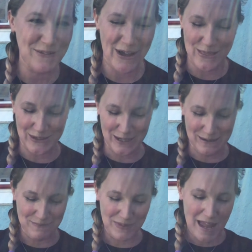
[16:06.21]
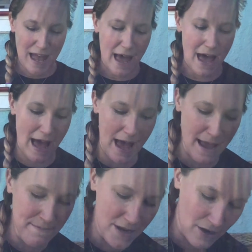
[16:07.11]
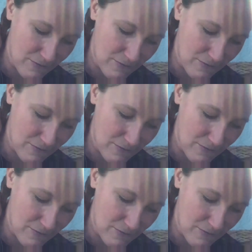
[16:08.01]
color. I'm going to